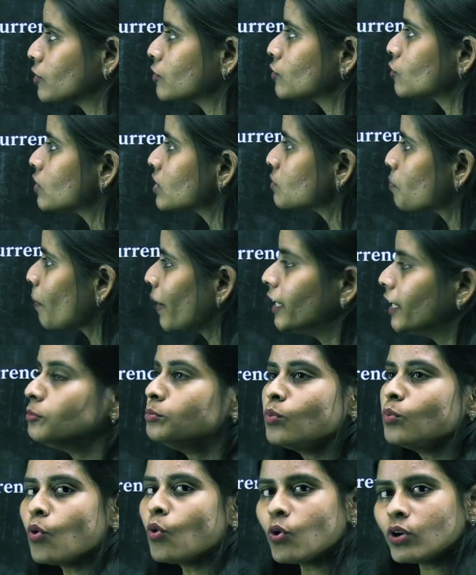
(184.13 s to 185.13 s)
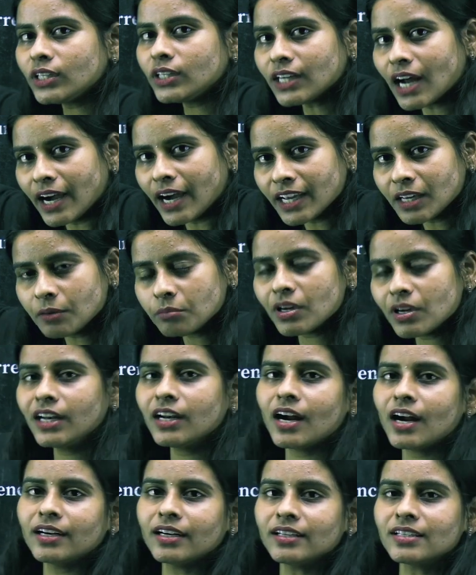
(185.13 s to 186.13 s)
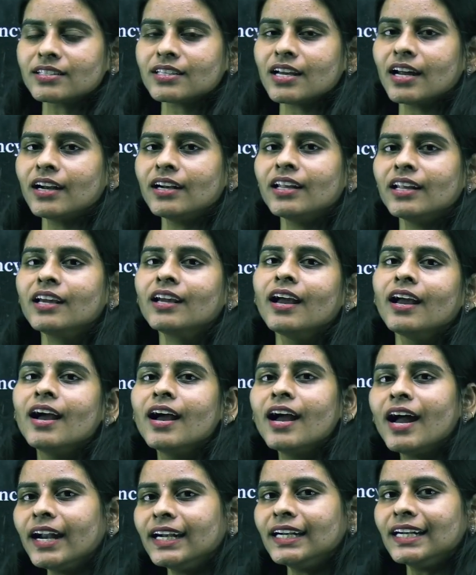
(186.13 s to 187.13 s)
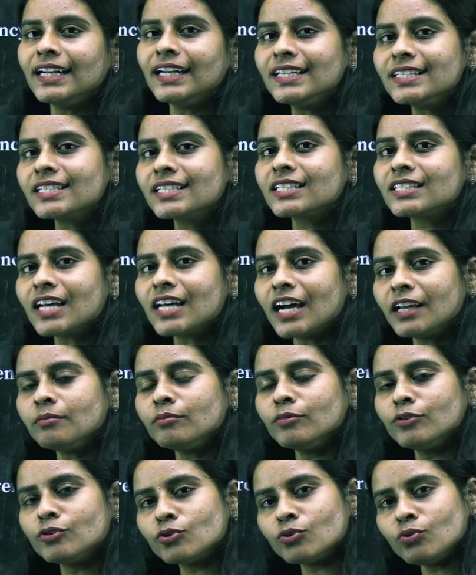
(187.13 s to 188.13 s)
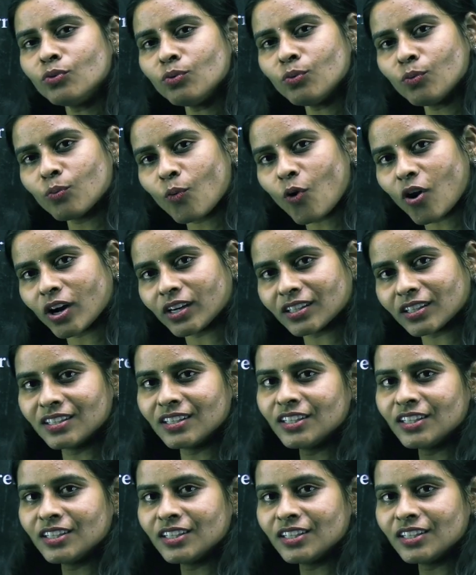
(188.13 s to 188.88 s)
So spend more time in understanding and less time to what?